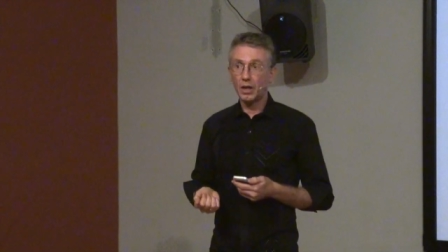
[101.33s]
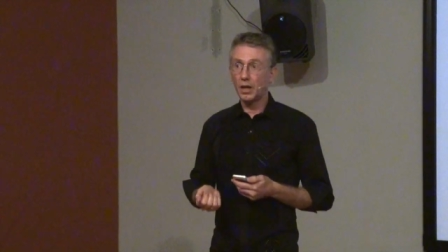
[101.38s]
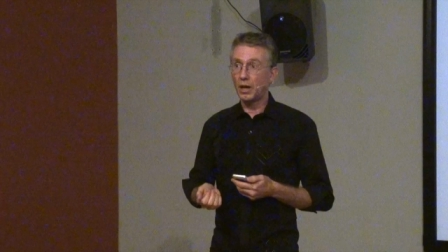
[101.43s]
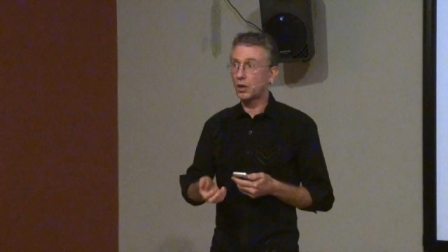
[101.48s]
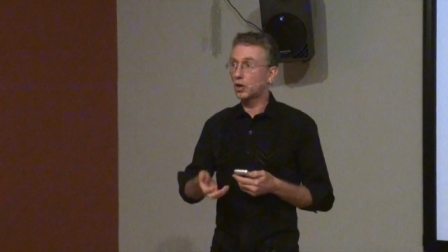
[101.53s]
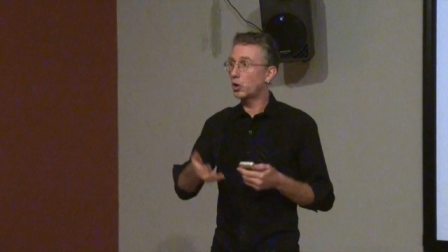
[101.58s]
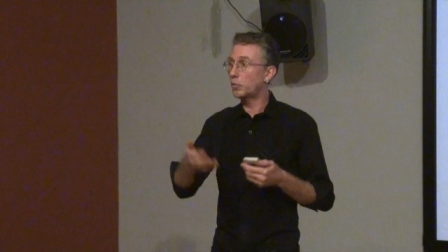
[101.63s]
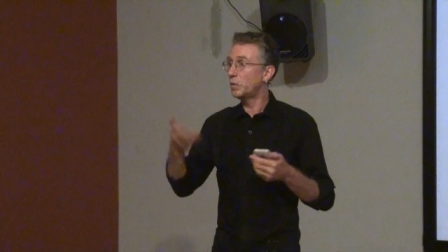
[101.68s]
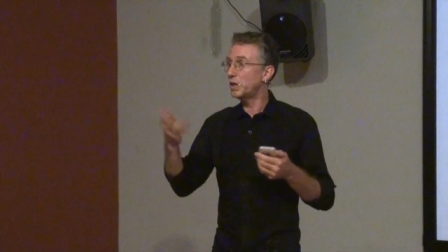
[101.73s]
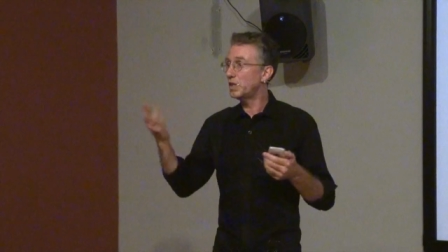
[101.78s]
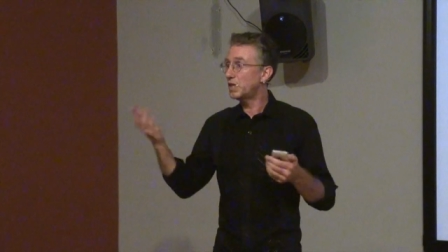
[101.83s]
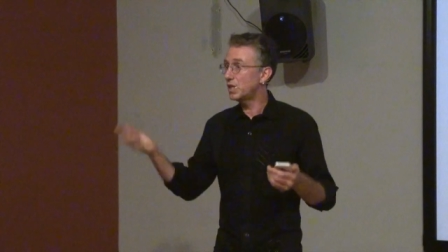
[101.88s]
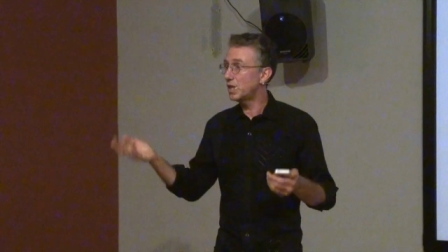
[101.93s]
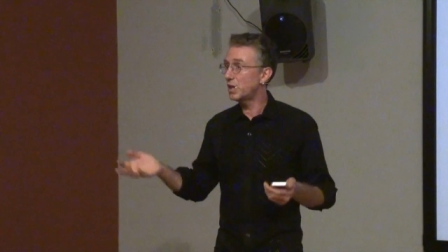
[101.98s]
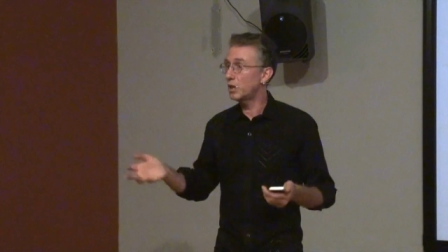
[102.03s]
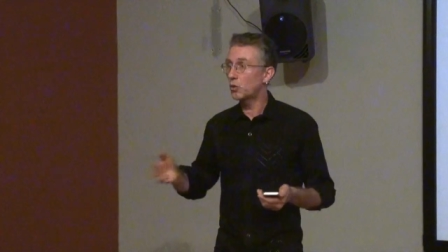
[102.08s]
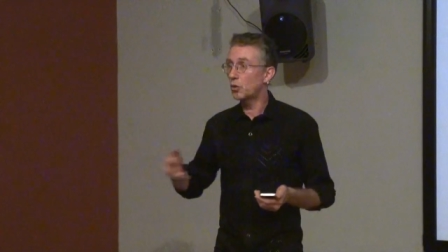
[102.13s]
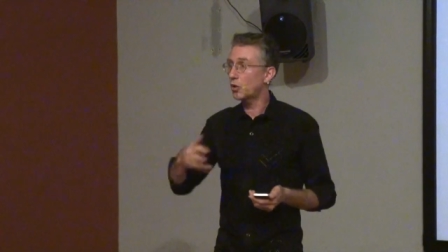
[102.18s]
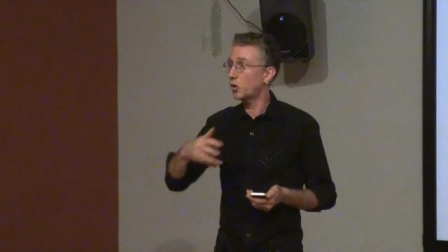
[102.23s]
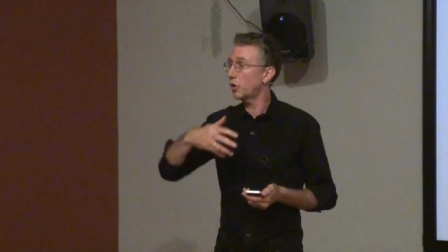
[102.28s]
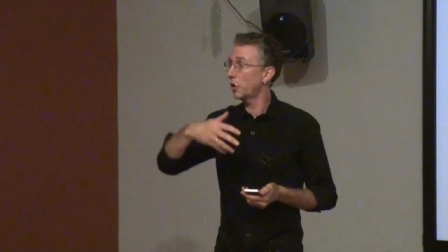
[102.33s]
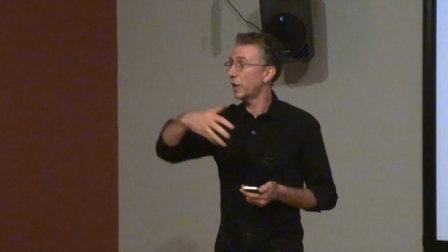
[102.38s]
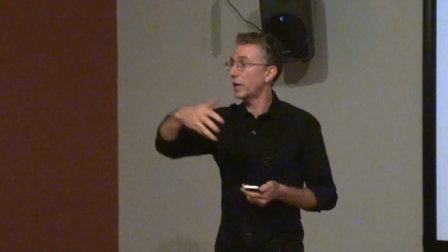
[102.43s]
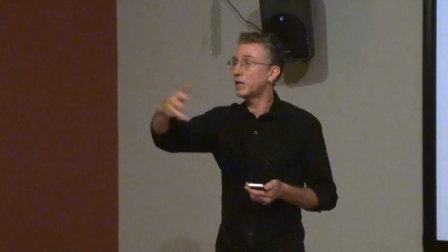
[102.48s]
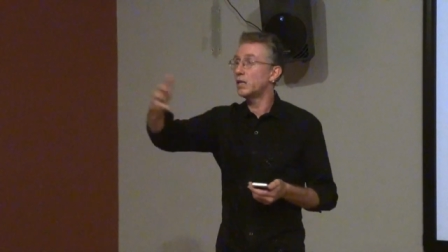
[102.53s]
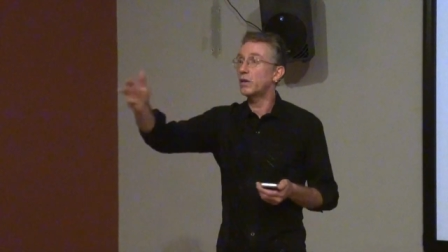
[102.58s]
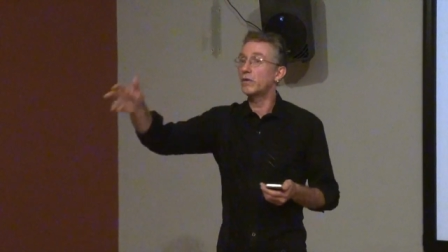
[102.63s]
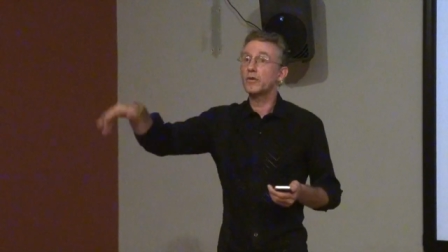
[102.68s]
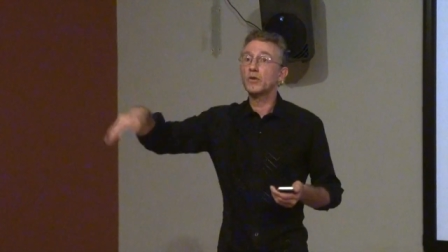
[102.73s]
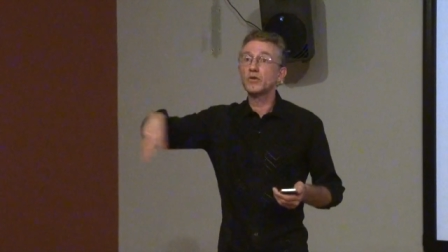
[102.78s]
a committee or
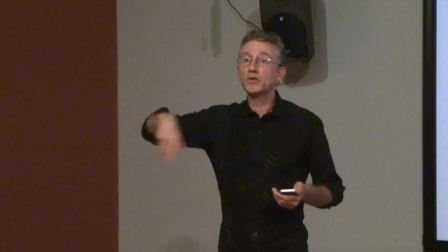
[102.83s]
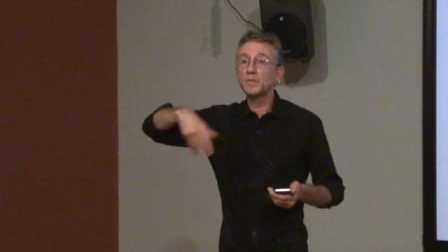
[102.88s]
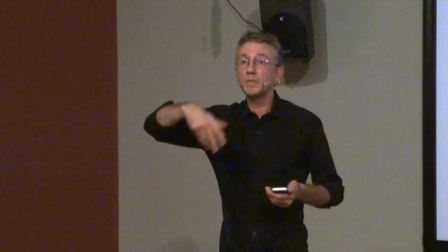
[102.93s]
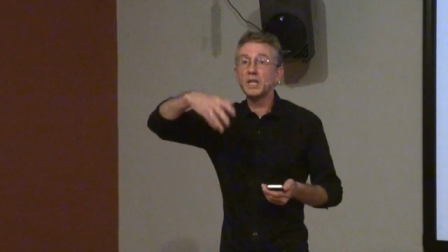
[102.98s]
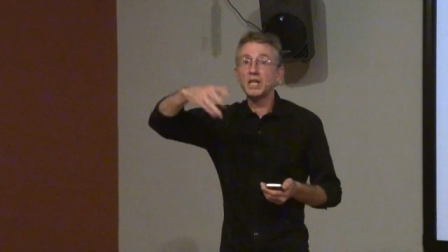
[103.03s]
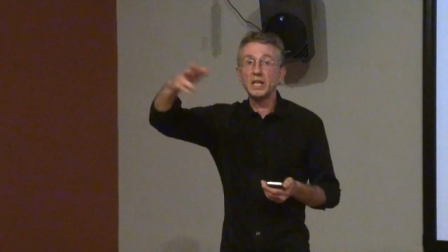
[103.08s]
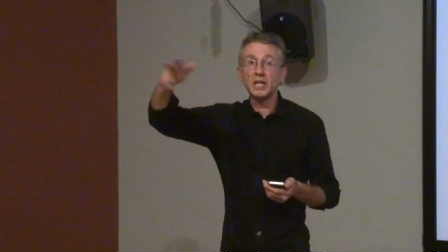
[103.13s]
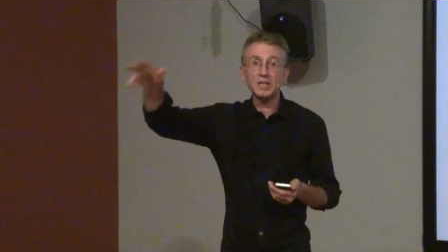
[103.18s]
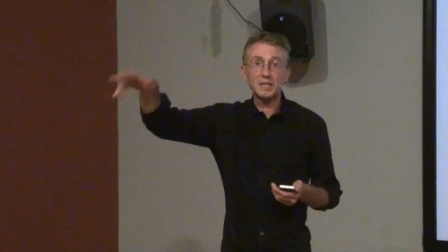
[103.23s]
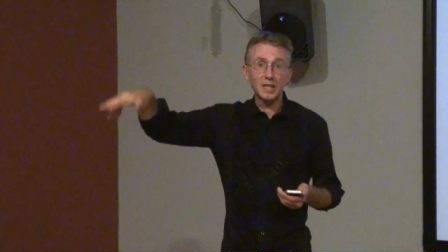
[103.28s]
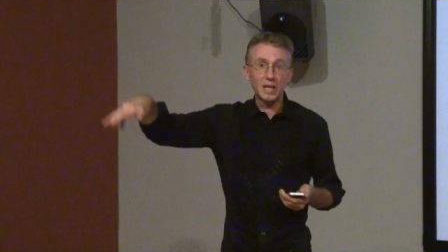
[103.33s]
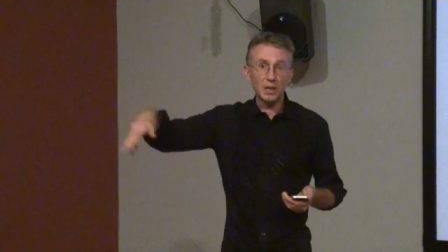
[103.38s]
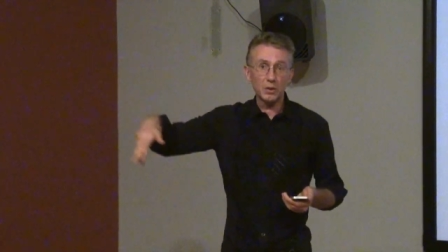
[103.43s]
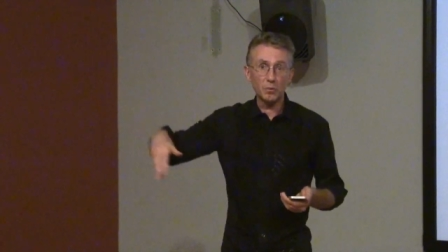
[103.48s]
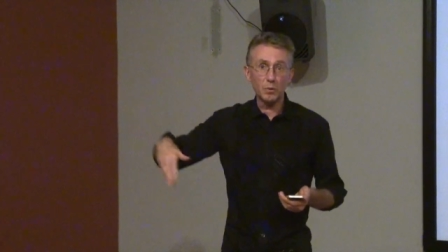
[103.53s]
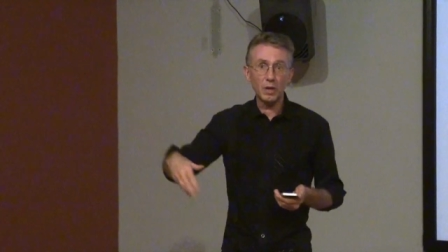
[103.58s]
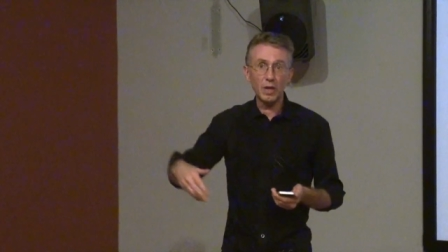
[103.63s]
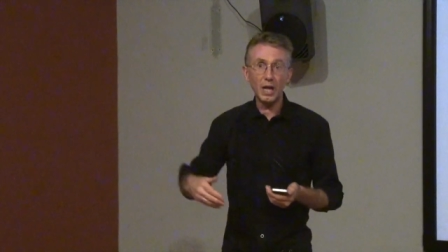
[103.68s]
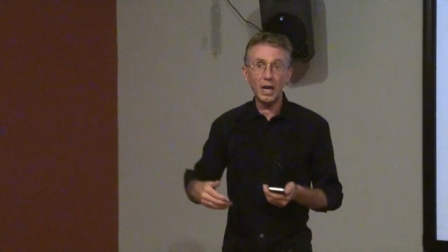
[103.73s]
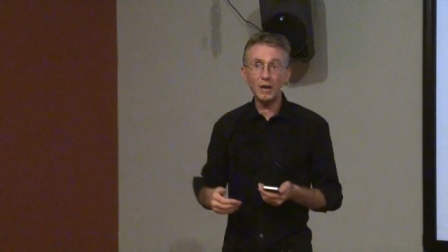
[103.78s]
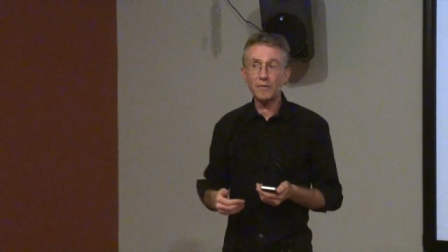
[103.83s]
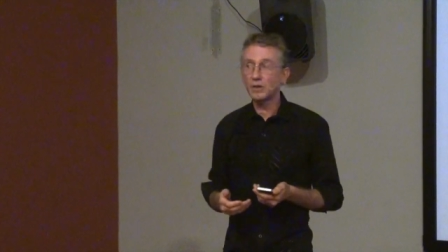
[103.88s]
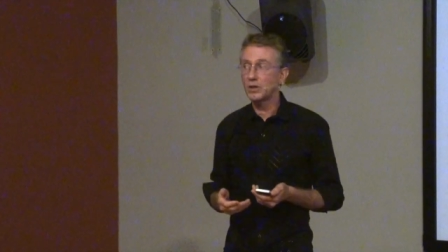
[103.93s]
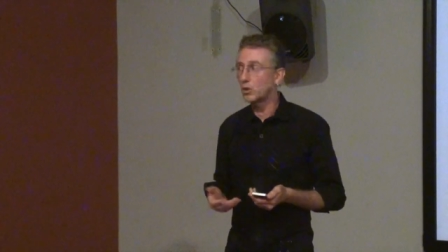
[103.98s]
any of those meetings that we have